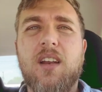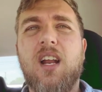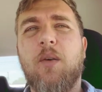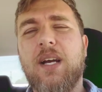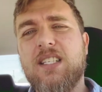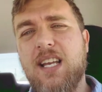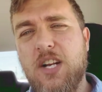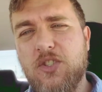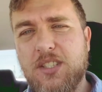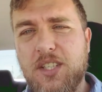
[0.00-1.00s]
Now, my
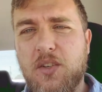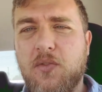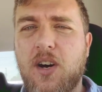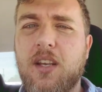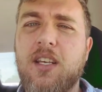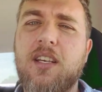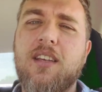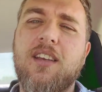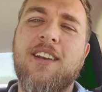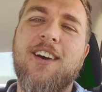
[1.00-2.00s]
schedule's a little
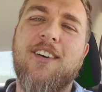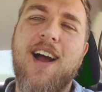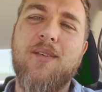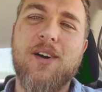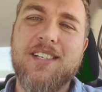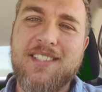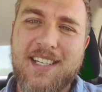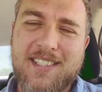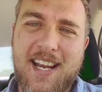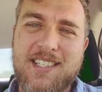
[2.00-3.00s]
funky, you know, I work
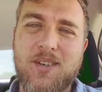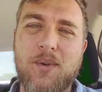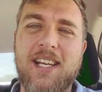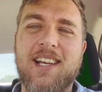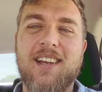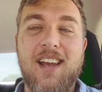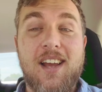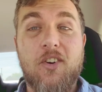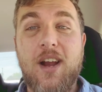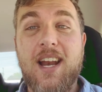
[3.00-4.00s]
6 days a week.
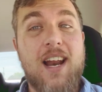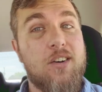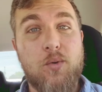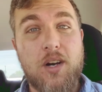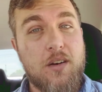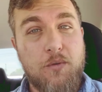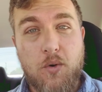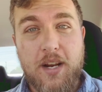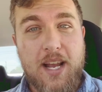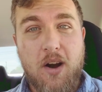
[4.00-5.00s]
Granted, I don't work a
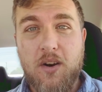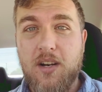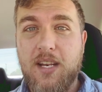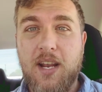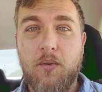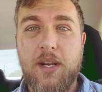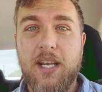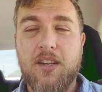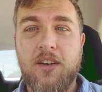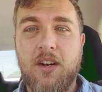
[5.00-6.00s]
40-hour-a-day
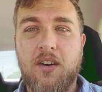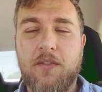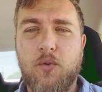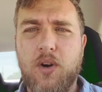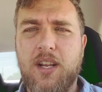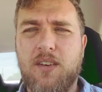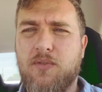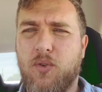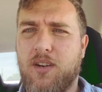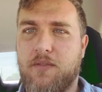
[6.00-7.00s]
week, you know, 40
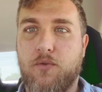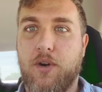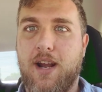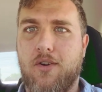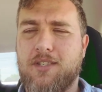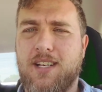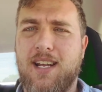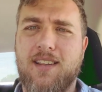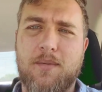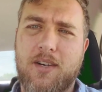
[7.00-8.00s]
hours a
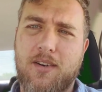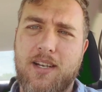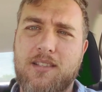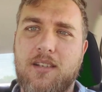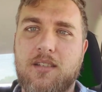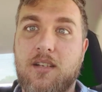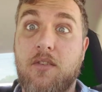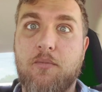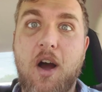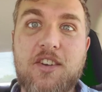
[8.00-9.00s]
day. That'd be crazy. It's not
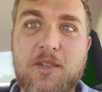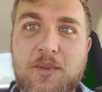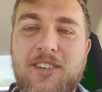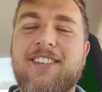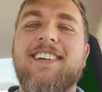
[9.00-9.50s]
even possible.